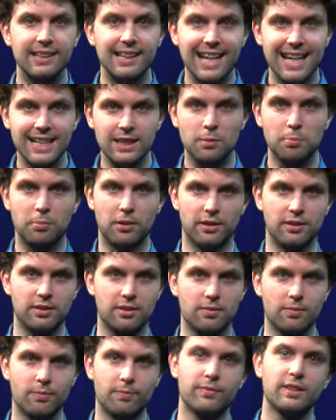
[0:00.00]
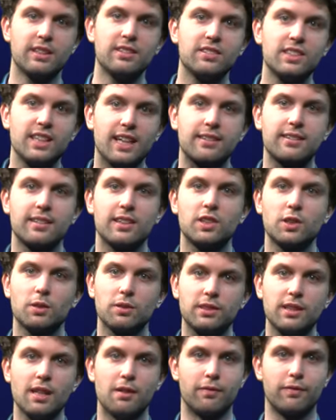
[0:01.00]
last point. Check this
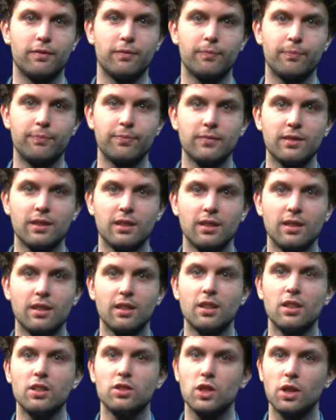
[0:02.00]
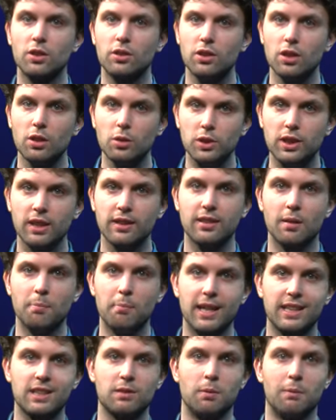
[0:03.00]
yourself. So using the
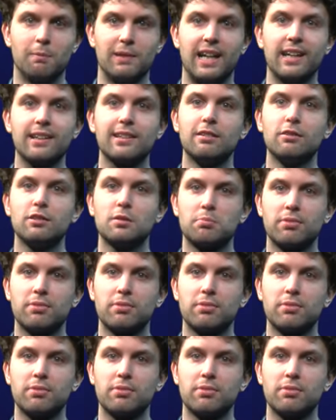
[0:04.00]
maximum likelihood